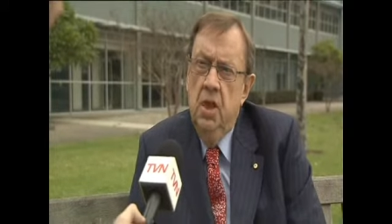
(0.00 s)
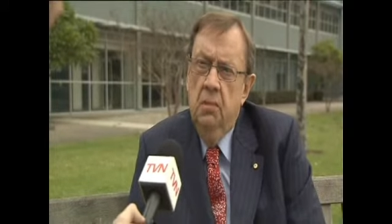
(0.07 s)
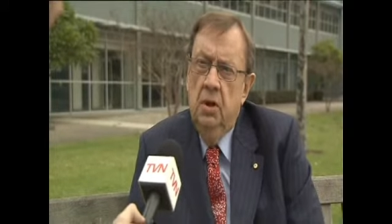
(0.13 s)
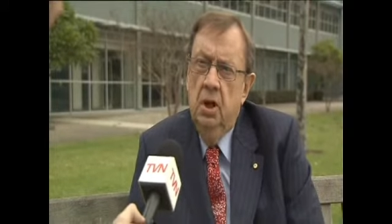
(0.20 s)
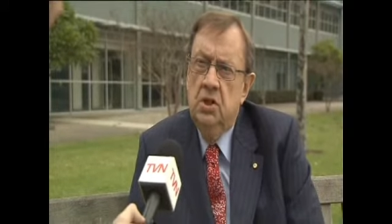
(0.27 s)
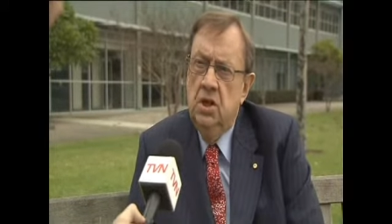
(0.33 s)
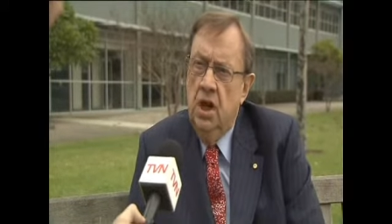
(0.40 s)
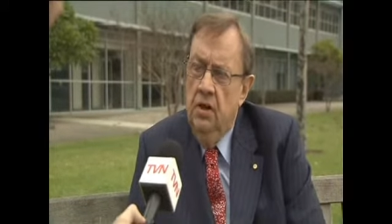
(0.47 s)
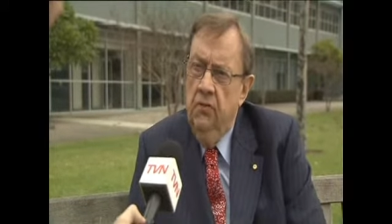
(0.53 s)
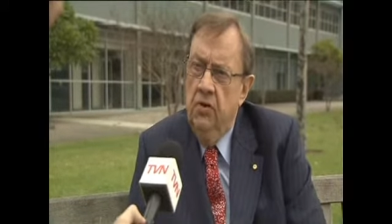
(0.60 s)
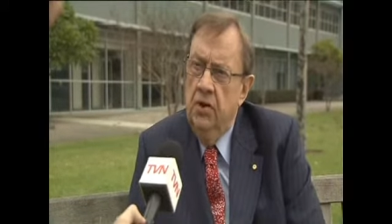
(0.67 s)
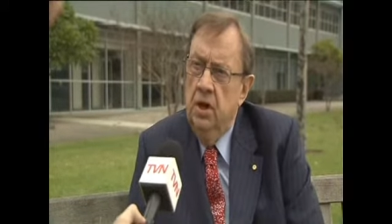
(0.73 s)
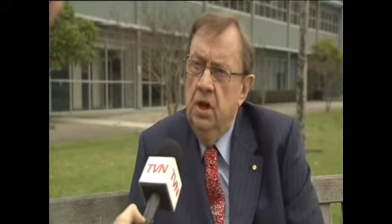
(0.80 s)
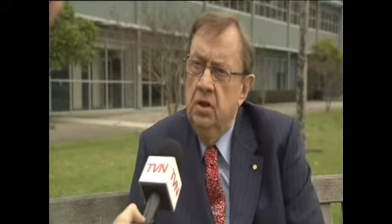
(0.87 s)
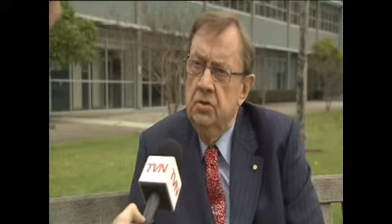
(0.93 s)
but it's
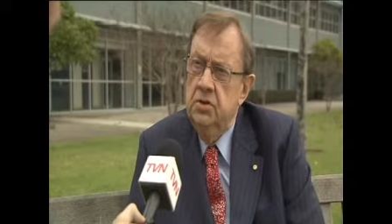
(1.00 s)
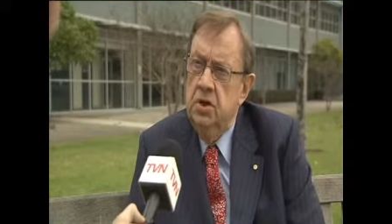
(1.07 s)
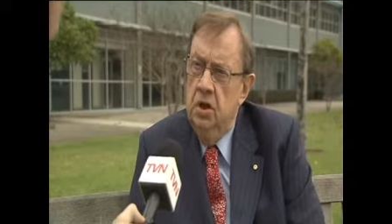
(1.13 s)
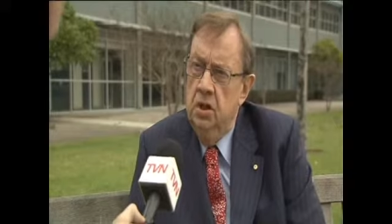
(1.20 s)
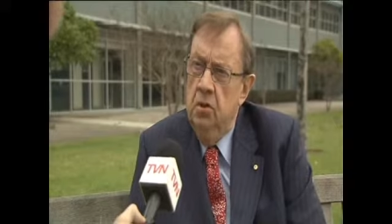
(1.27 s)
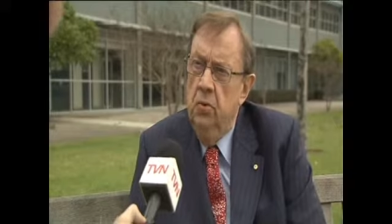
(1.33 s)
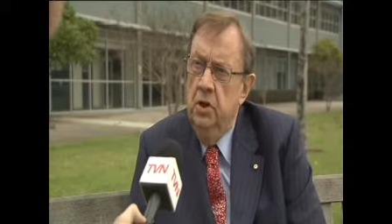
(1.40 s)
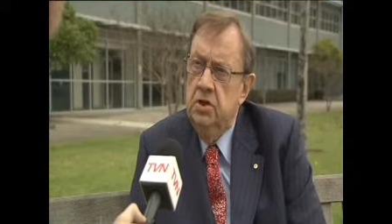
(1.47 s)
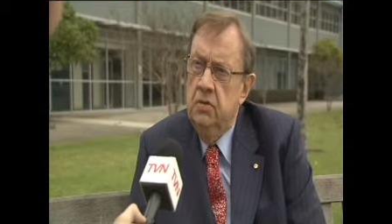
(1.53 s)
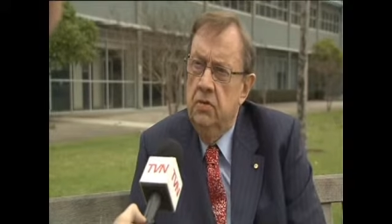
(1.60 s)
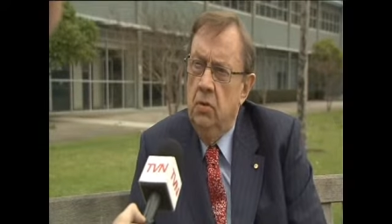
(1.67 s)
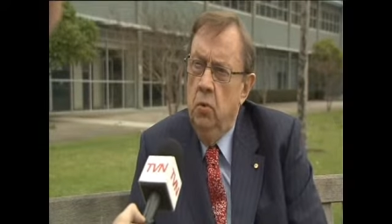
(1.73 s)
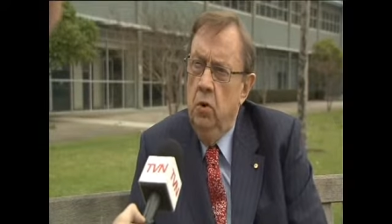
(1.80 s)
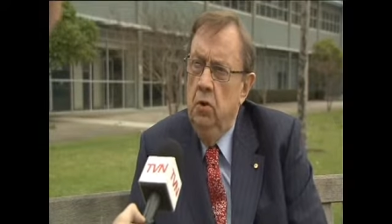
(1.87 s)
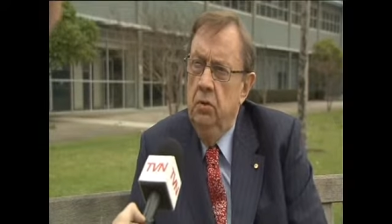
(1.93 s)
everything else in the rest of
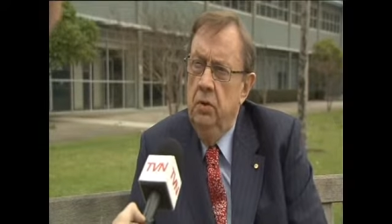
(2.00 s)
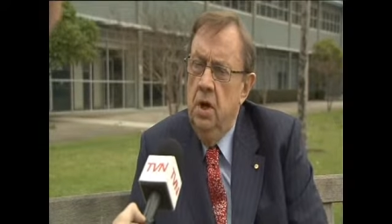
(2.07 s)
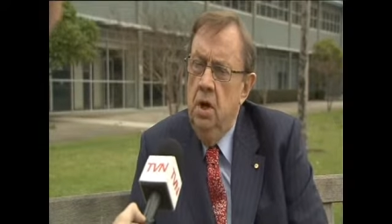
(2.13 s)
the world.